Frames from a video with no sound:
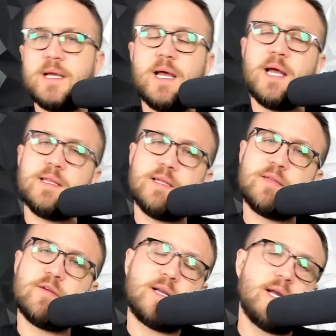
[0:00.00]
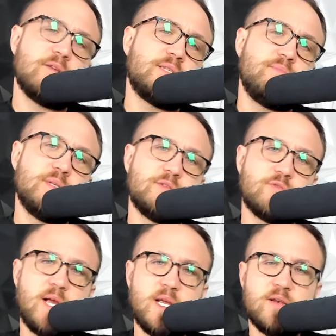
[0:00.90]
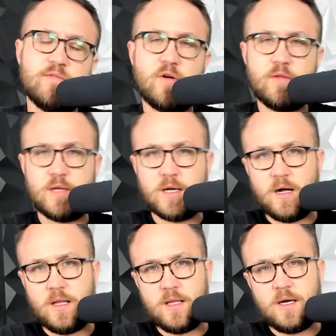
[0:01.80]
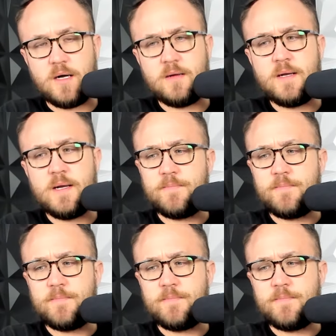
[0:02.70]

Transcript: and that their accounts had been drained of all the Gala